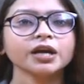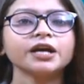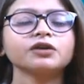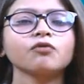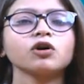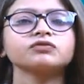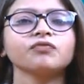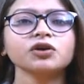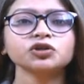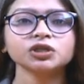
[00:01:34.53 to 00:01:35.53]
It was
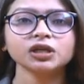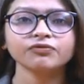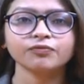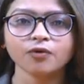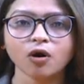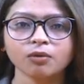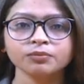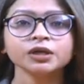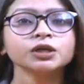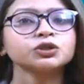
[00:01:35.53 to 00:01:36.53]
functional
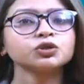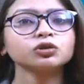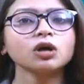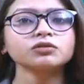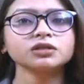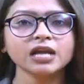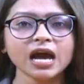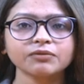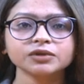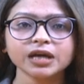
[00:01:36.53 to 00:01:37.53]
from
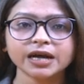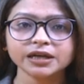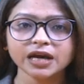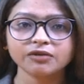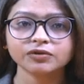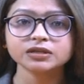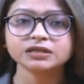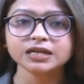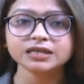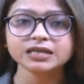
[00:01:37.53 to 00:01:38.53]
2011 and ever
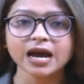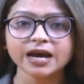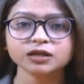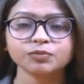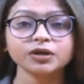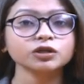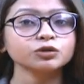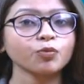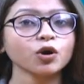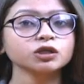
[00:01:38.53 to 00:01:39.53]
since has been
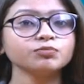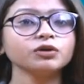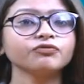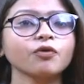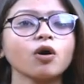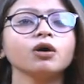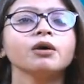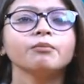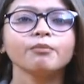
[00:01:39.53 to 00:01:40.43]
responsible for